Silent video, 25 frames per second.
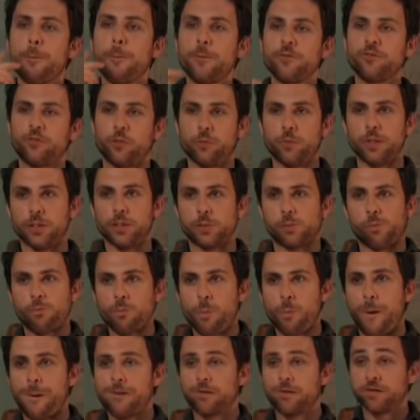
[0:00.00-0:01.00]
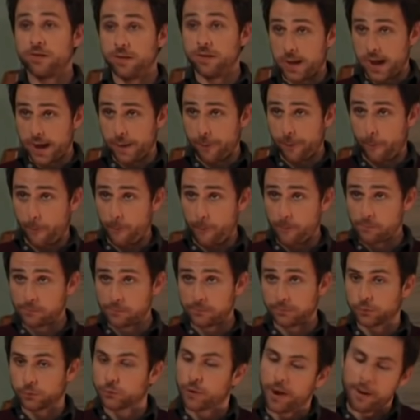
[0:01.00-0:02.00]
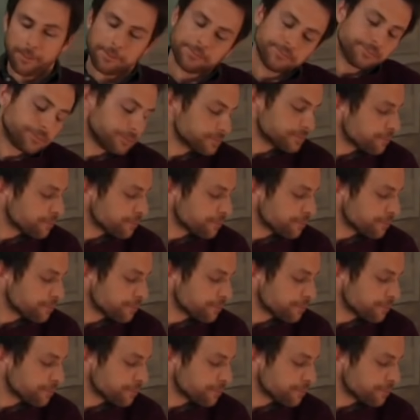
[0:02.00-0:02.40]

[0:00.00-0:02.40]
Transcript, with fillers: Once a week. Mm-mm. Today. Okay. Right.